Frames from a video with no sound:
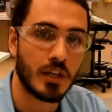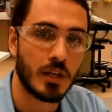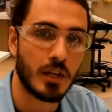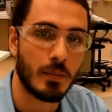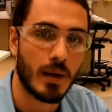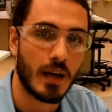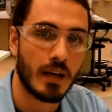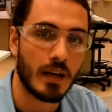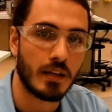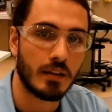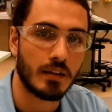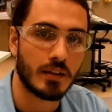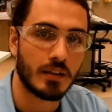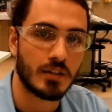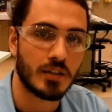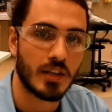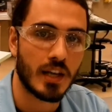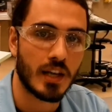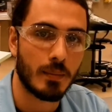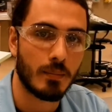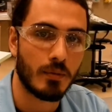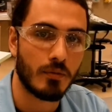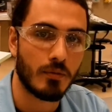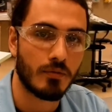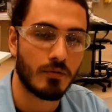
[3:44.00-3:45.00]
incubating the
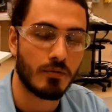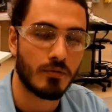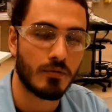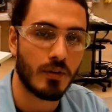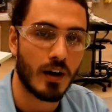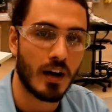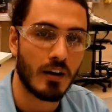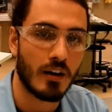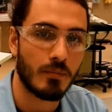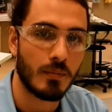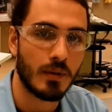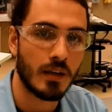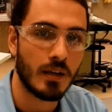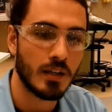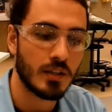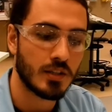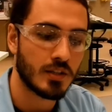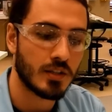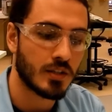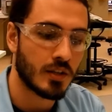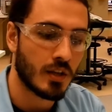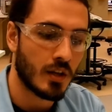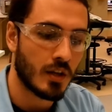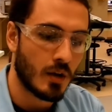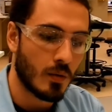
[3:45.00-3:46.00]
sample for 5
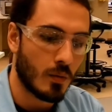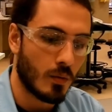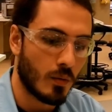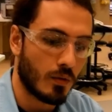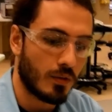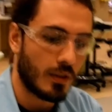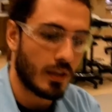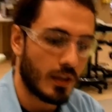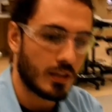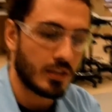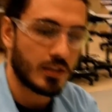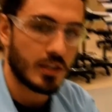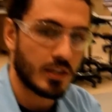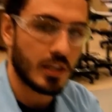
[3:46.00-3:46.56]
minutes, we'll then